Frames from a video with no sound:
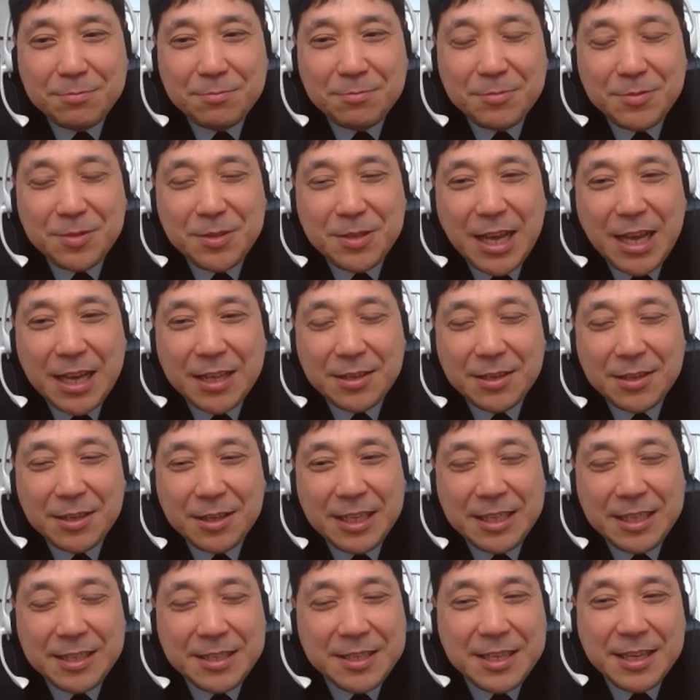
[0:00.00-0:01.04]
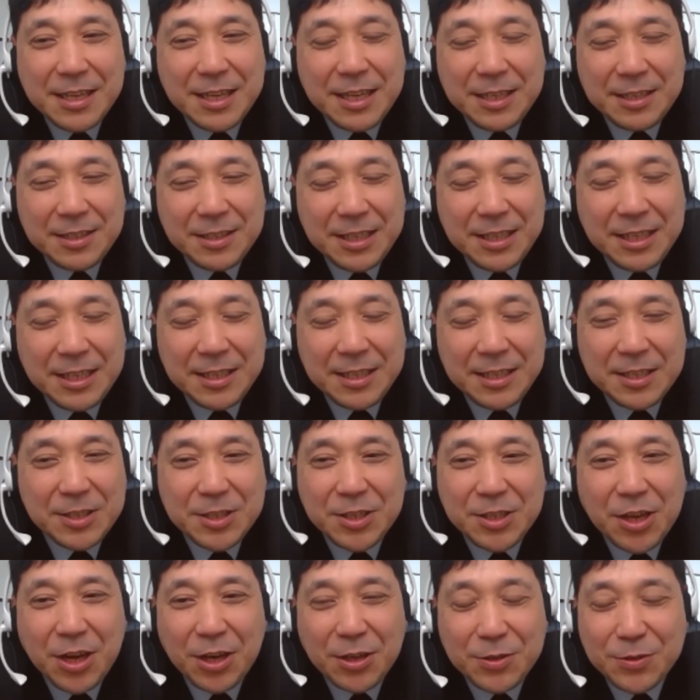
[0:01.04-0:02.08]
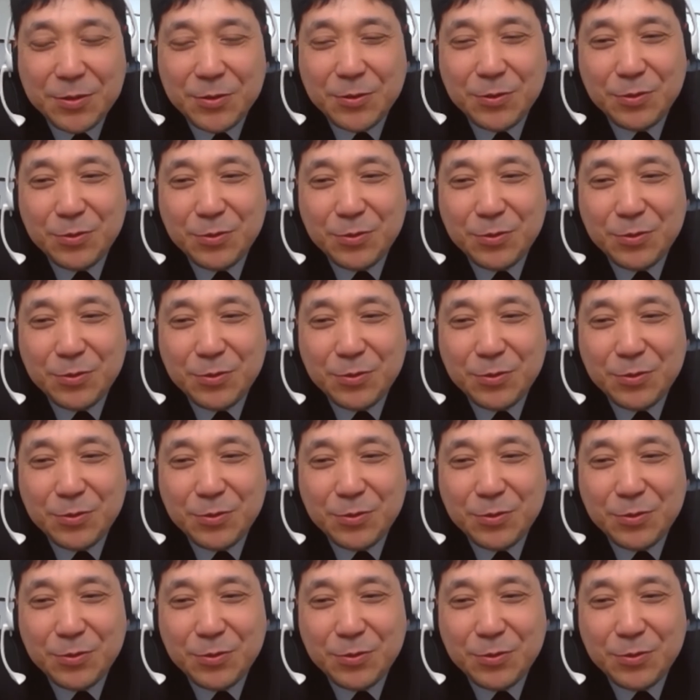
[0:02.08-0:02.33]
that it is not